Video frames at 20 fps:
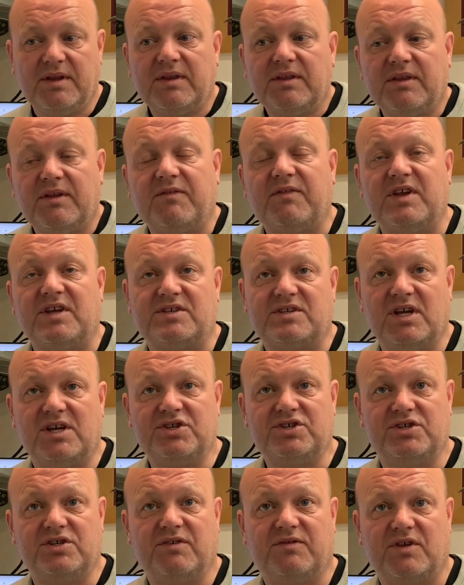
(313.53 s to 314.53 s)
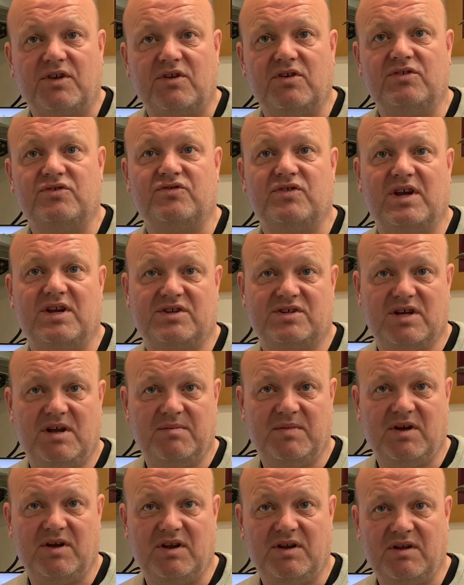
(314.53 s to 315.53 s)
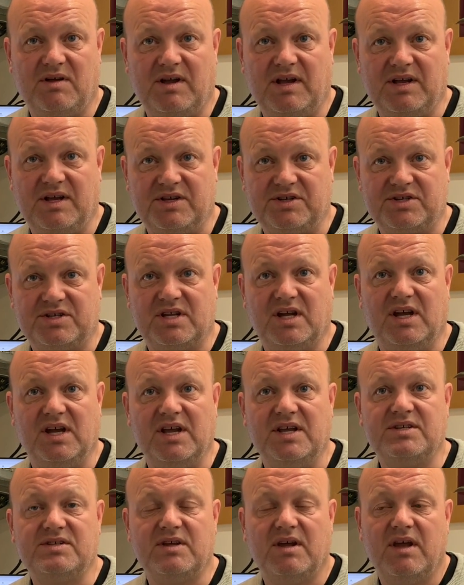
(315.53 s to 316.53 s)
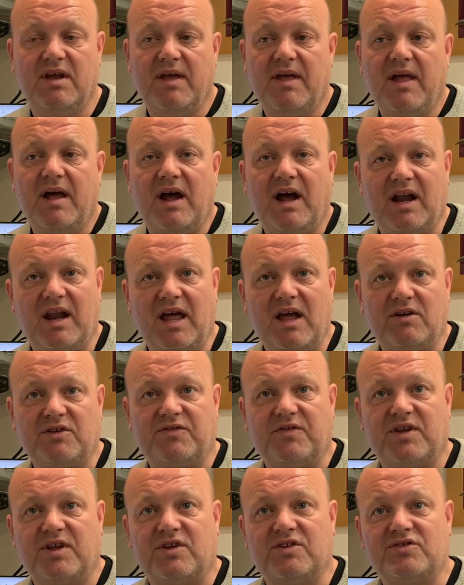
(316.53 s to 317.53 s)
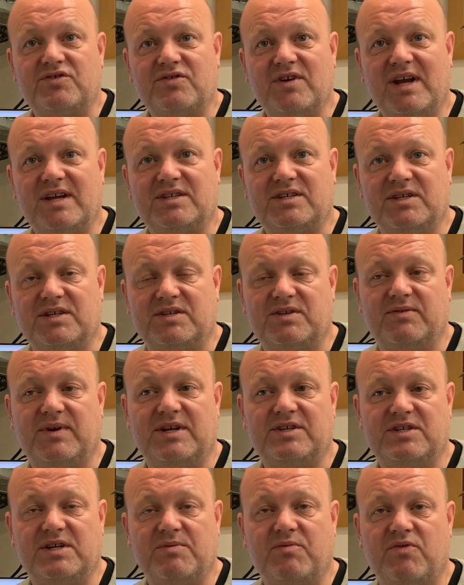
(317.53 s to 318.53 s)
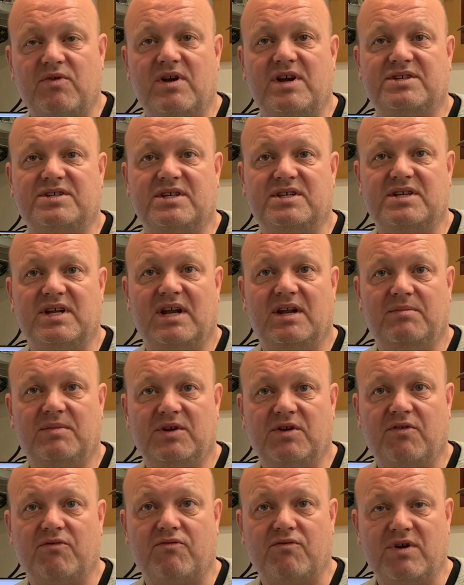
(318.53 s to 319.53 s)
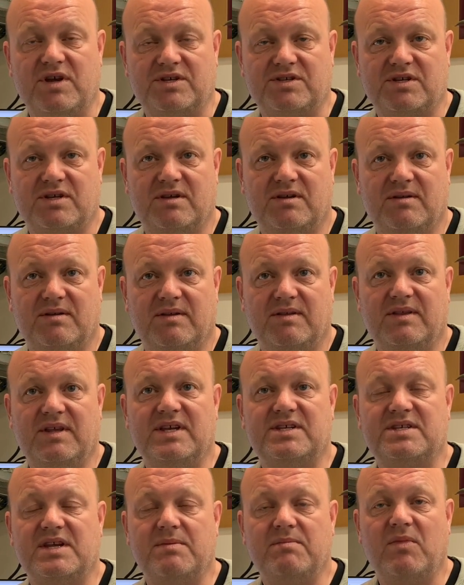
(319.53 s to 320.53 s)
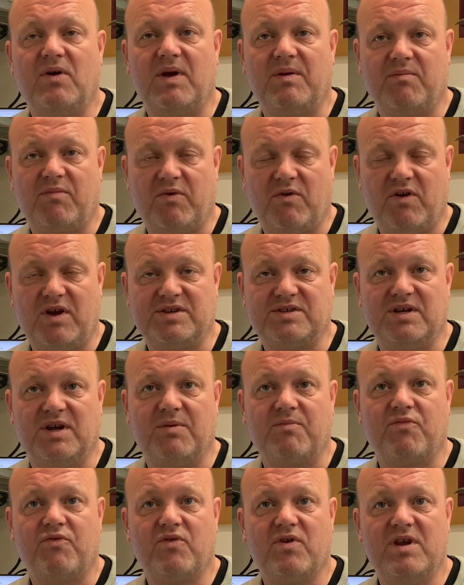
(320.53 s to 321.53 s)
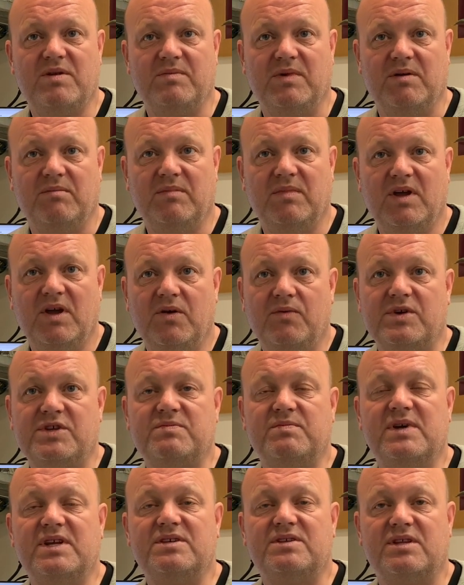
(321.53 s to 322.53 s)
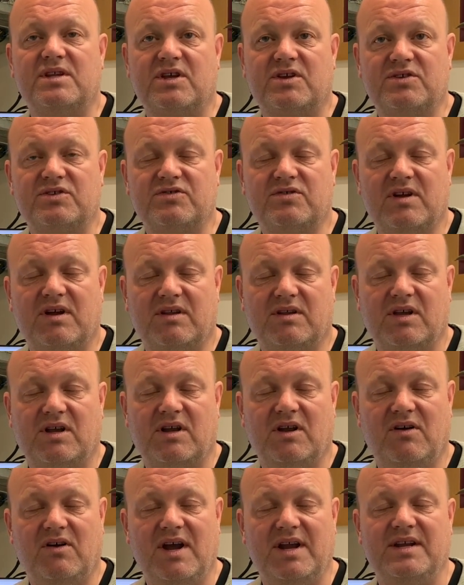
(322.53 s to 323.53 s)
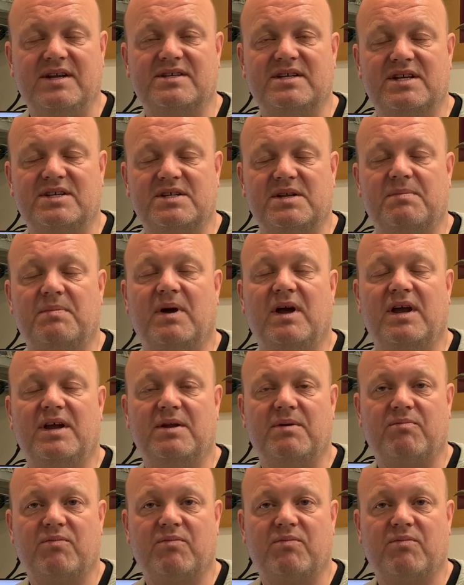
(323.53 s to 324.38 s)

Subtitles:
The fixation of the contract sum at a stage allows for the contractor to actually price his element of risk. This he might price at a premium, which means that the client is actually paying